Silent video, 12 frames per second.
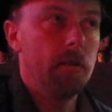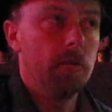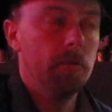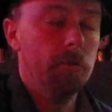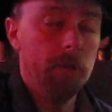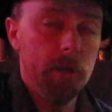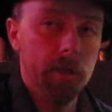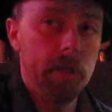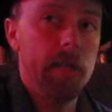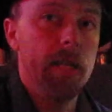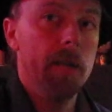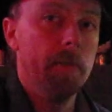
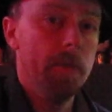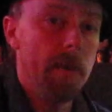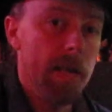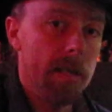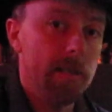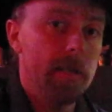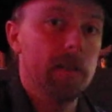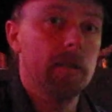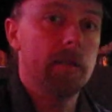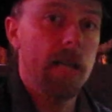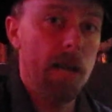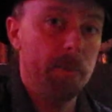really an amazing
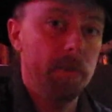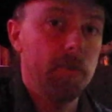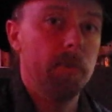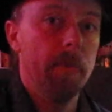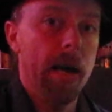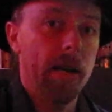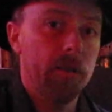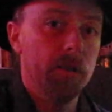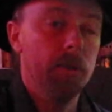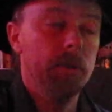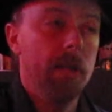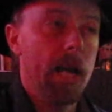type of
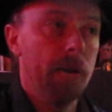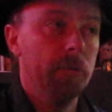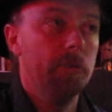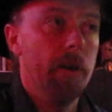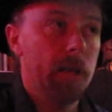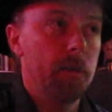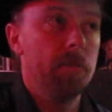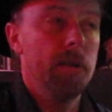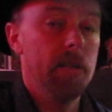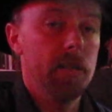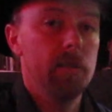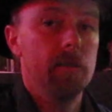tobacco that I would
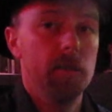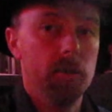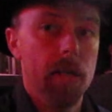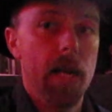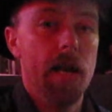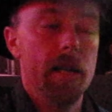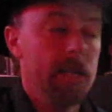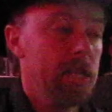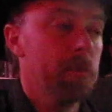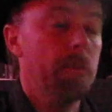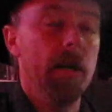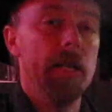recommend you got
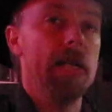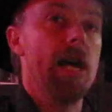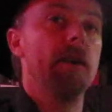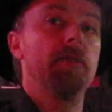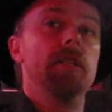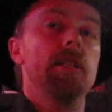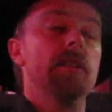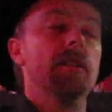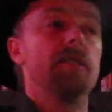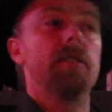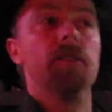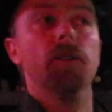anybody out there
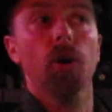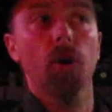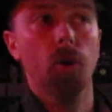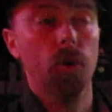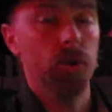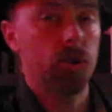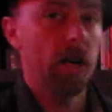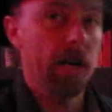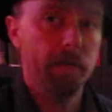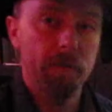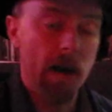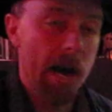to go and try to
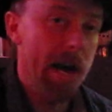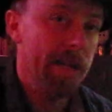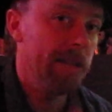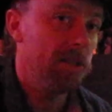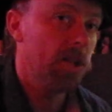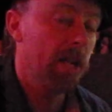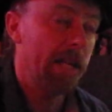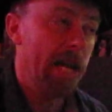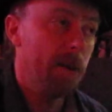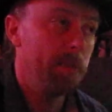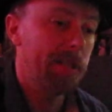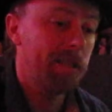find and check
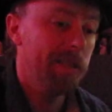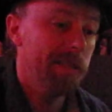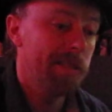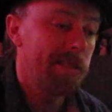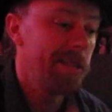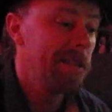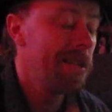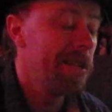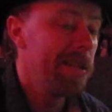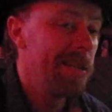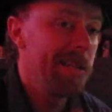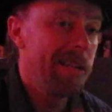out, because
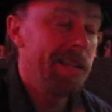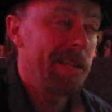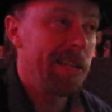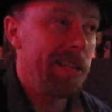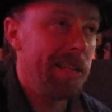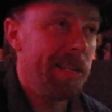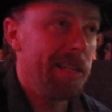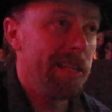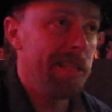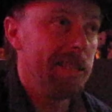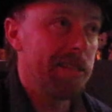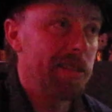it
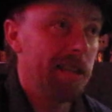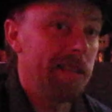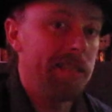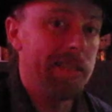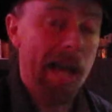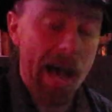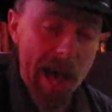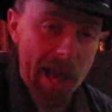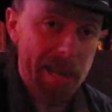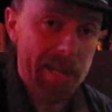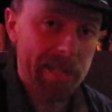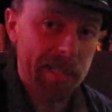is a
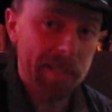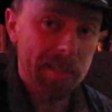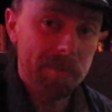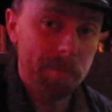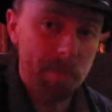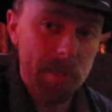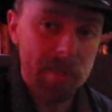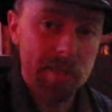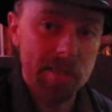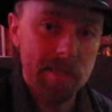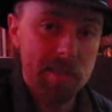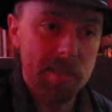dying
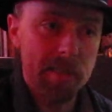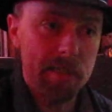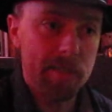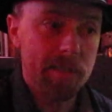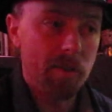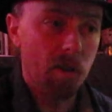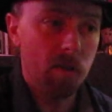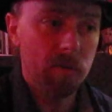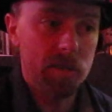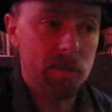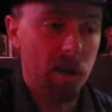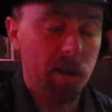business. It's
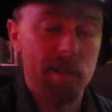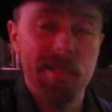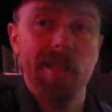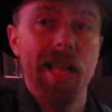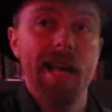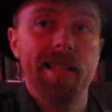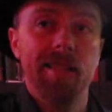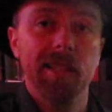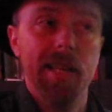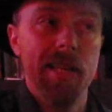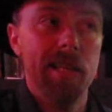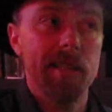on its last
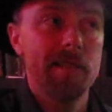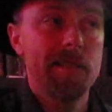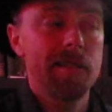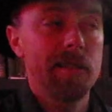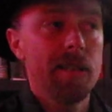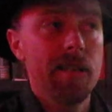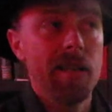legs.